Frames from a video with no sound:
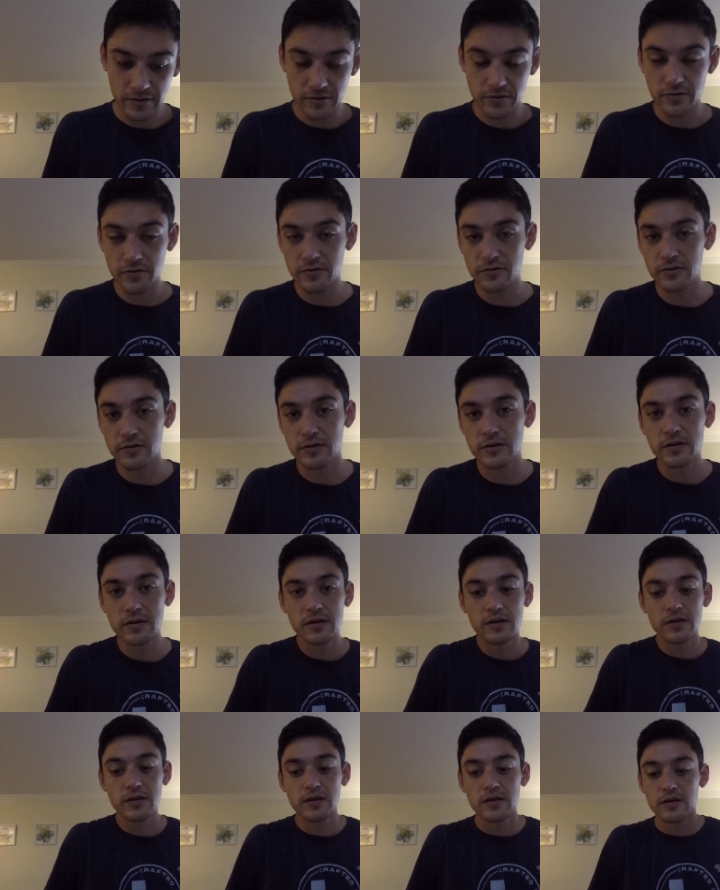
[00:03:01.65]
to do
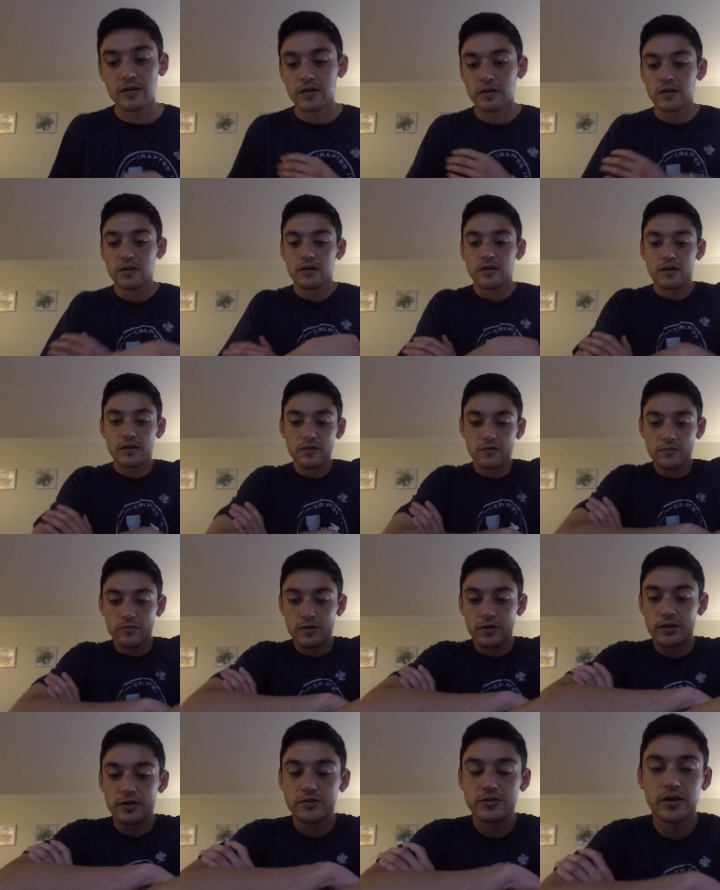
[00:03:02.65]
is
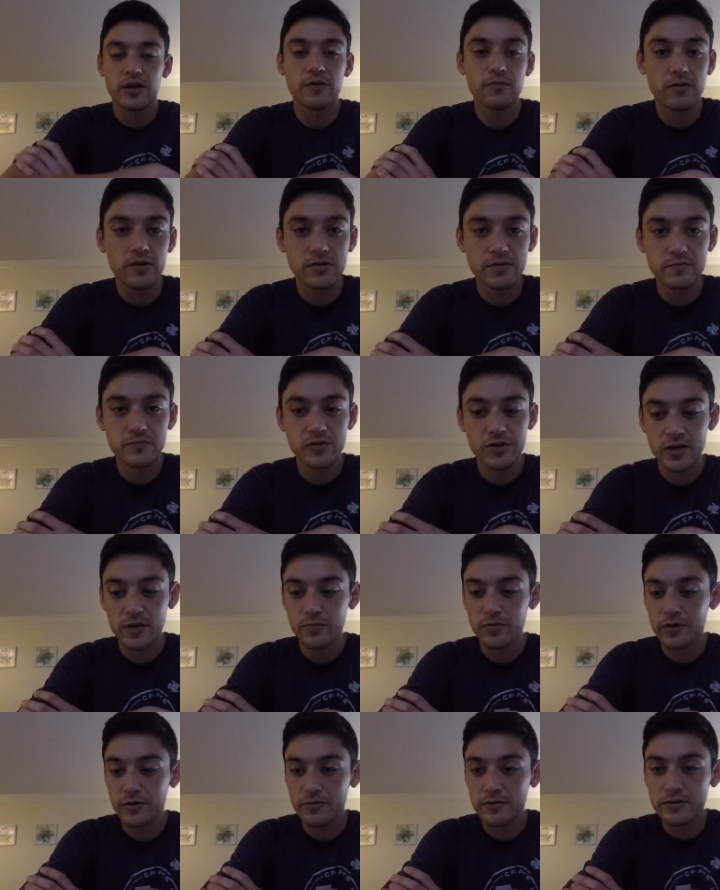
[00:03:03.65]
we're going to try and work some
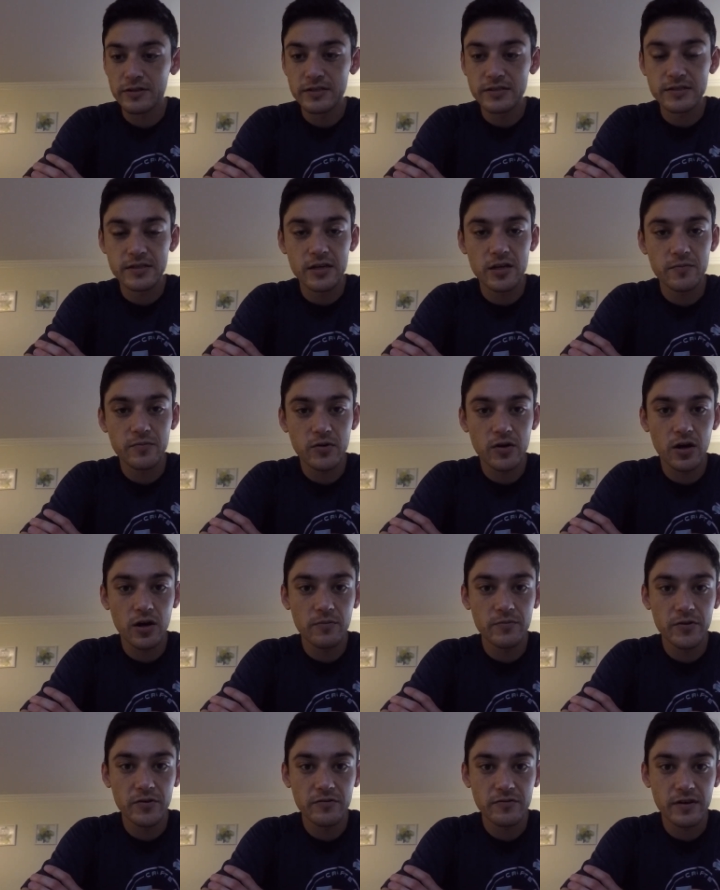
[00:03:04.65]
trigger point release to help
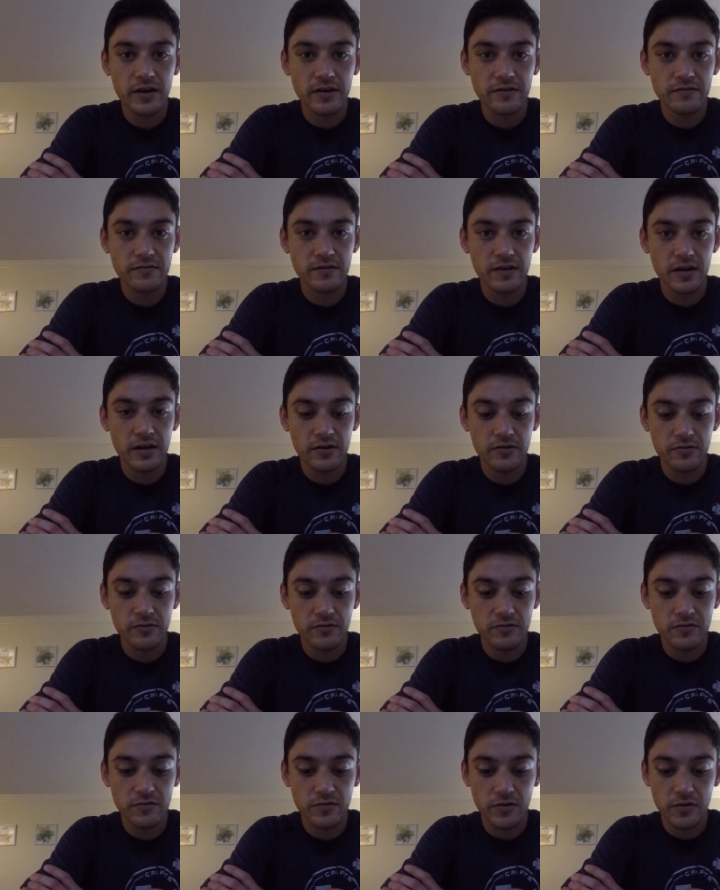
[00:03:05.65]
calm those guys
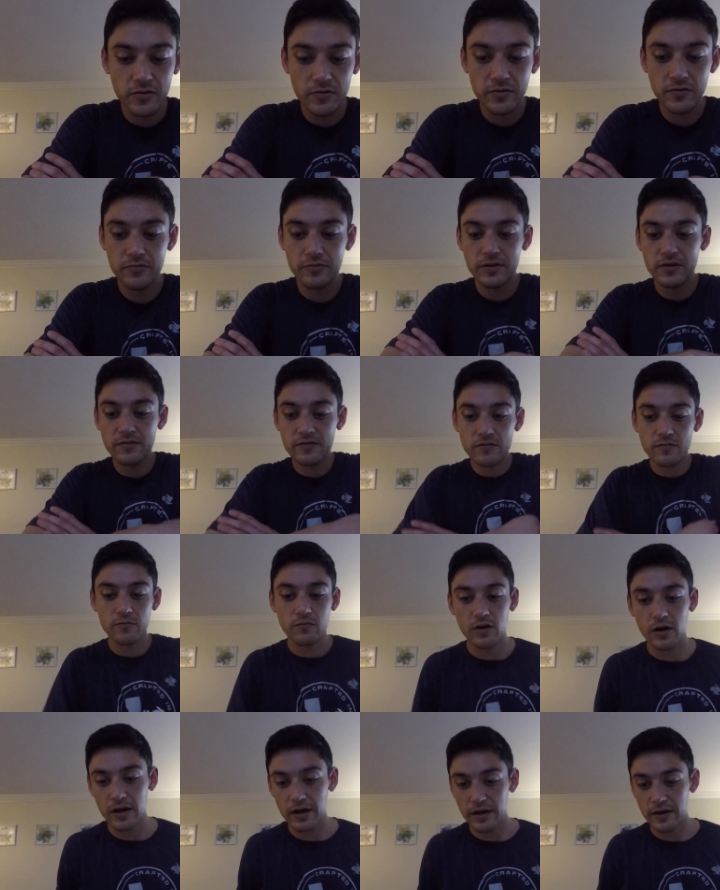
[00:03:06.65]
down. So the
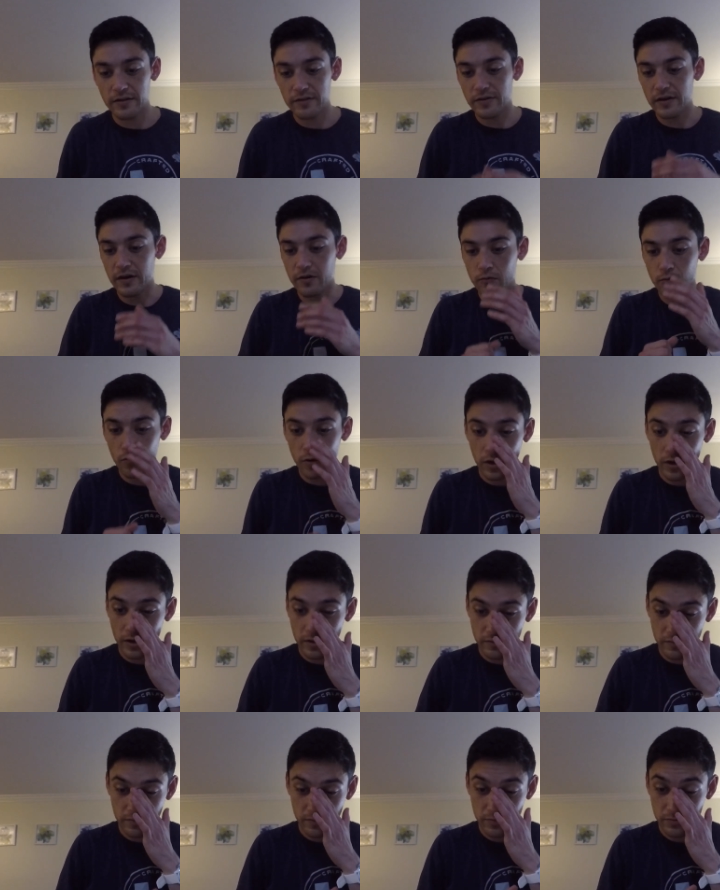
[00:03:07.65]
reason why that
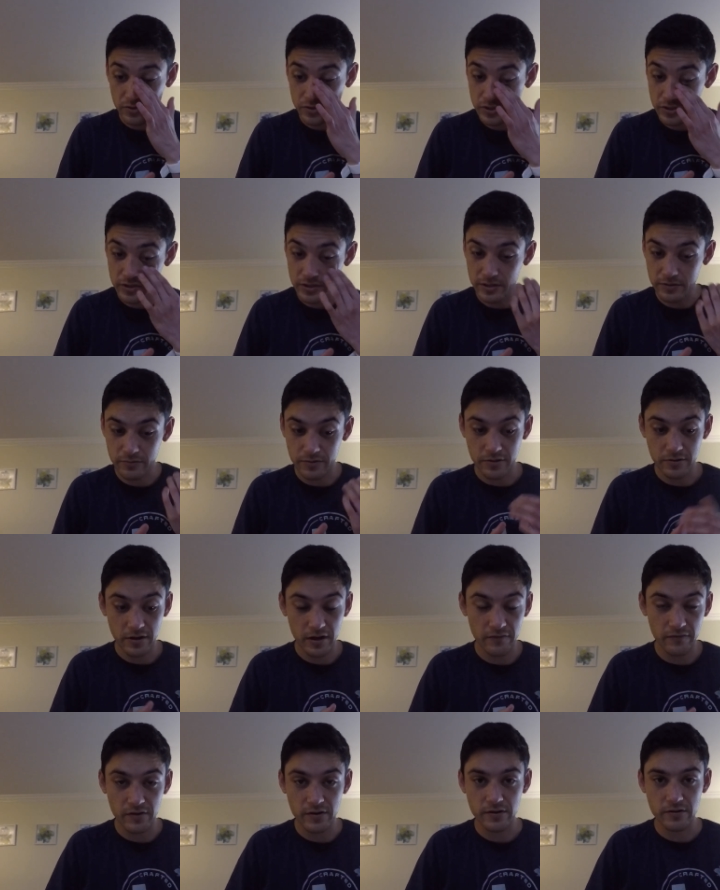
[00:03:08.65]
works, usually when you
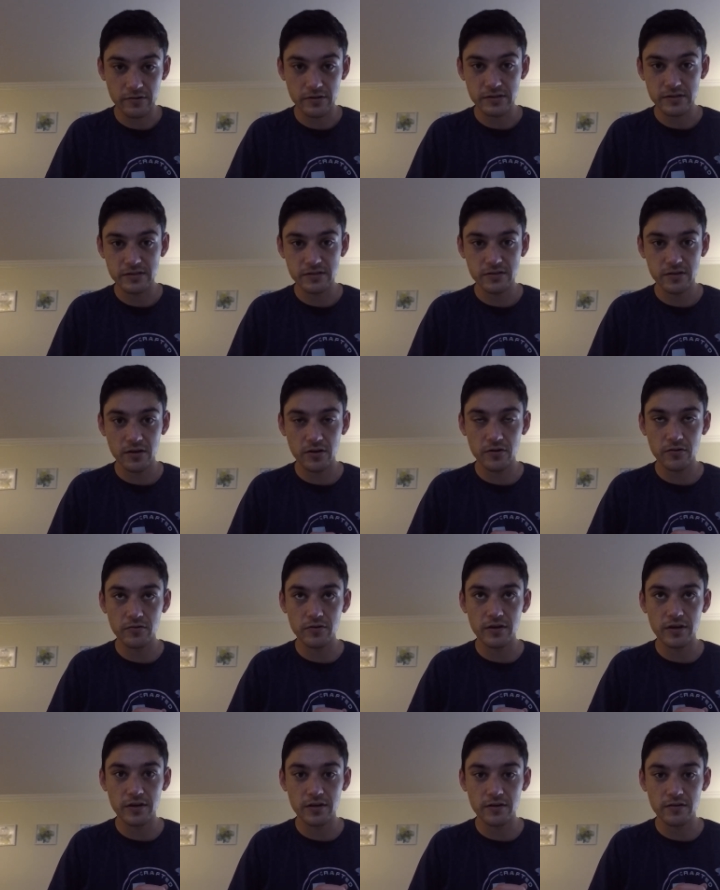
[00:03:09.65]
have increased
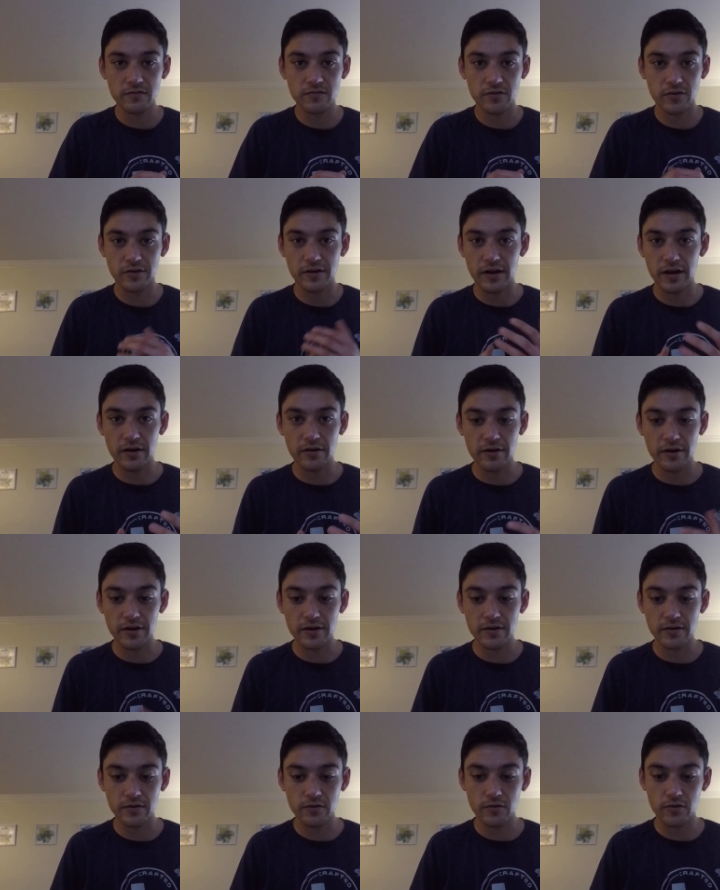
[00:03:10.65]
tone in a certain
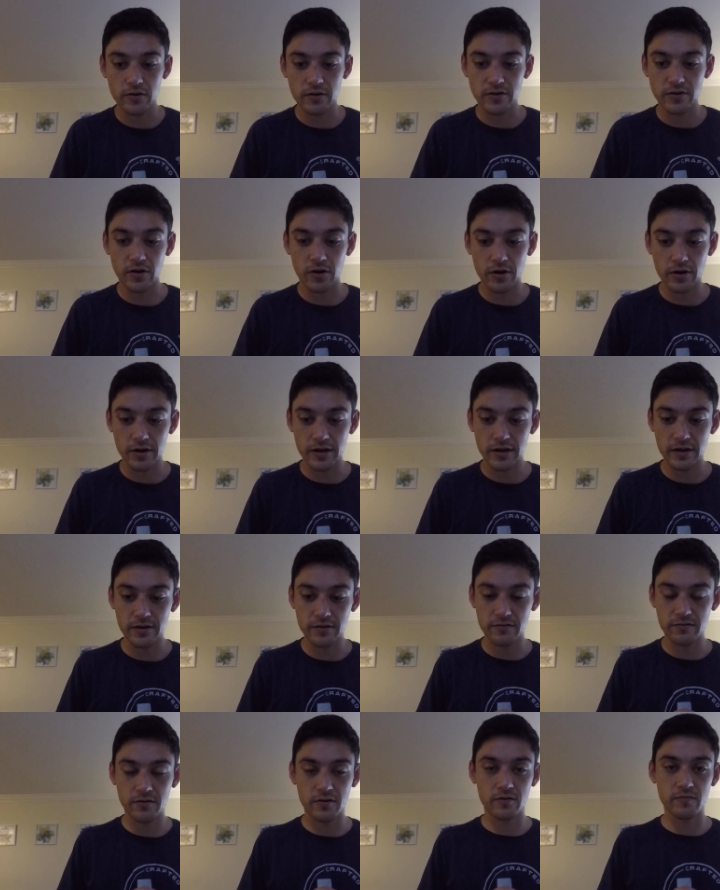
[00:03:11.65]
area or guarding
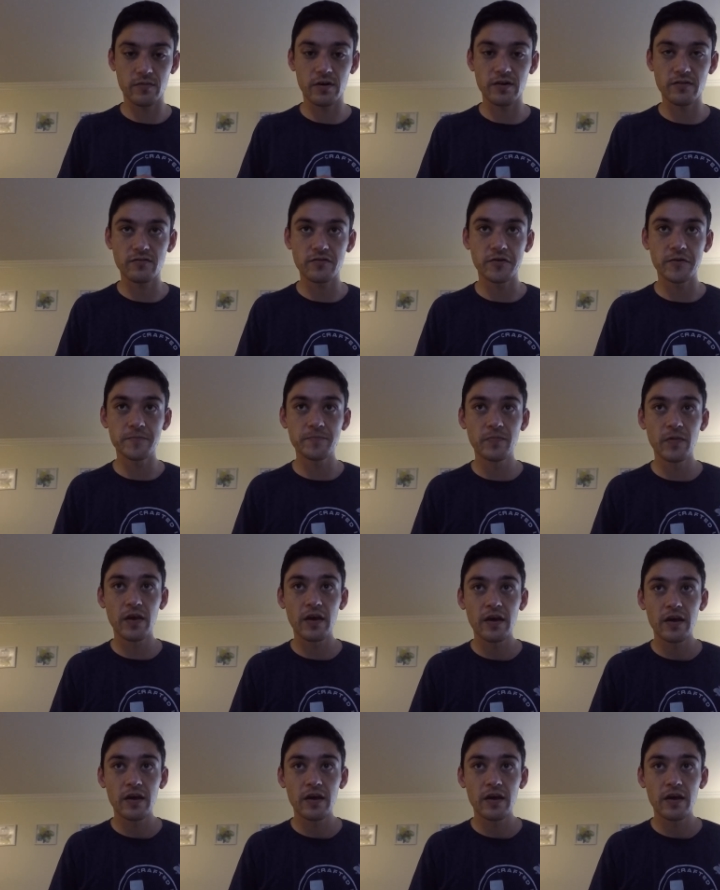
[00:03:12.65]
in a certain muscle,